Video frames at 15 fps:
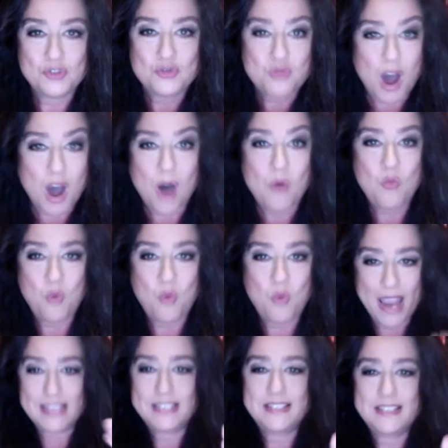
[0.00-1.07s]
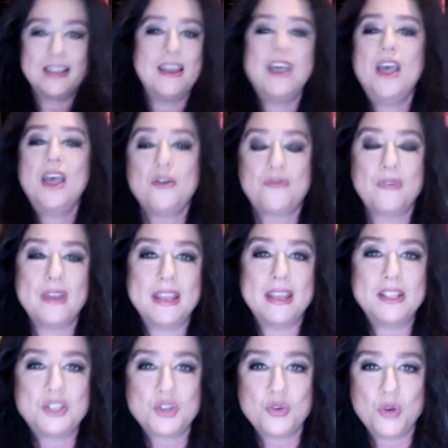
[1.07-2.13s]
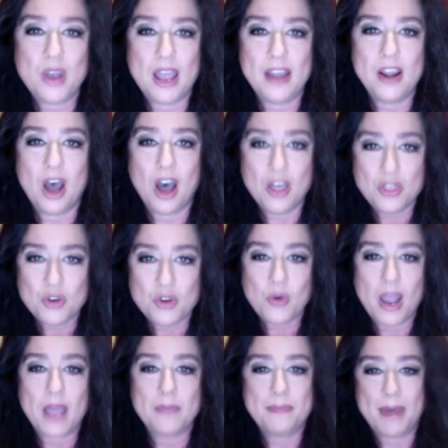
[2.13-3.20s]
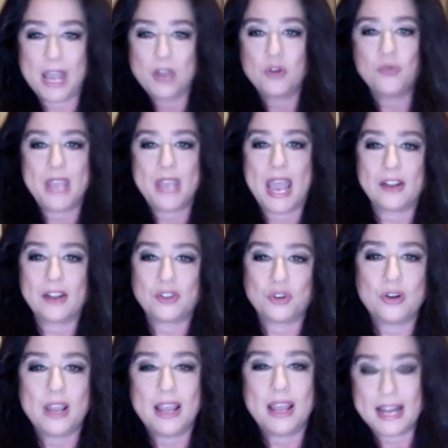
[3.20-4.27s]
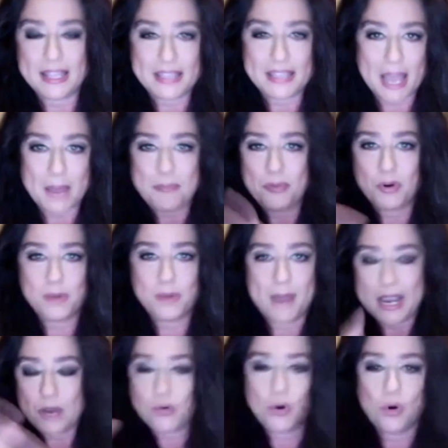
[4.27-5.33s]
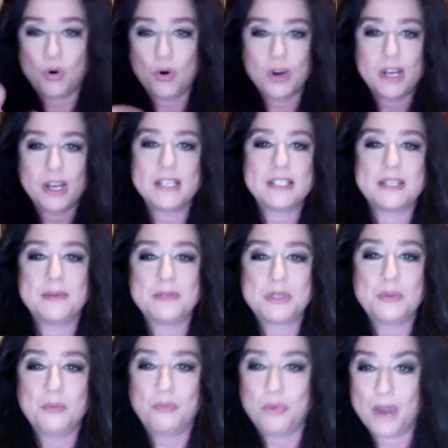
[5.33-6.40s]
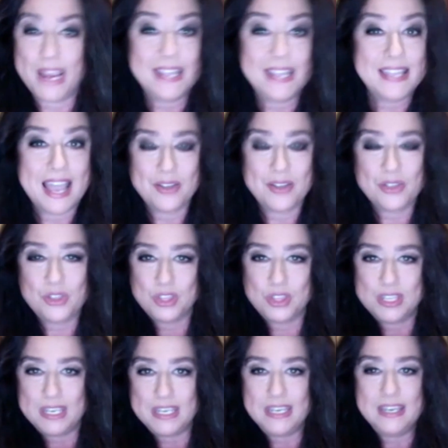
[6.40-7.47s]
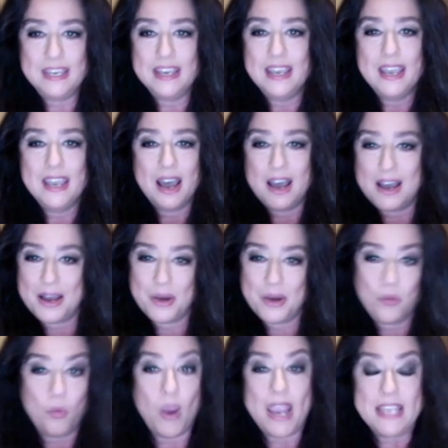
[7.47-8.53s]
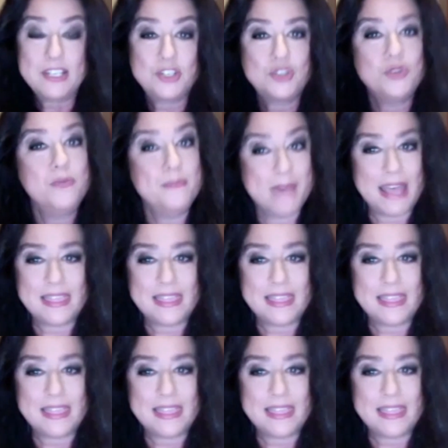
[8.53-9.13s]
draw waste into an underground bioreactor. And at that point, microorganisms break down the uh, waste to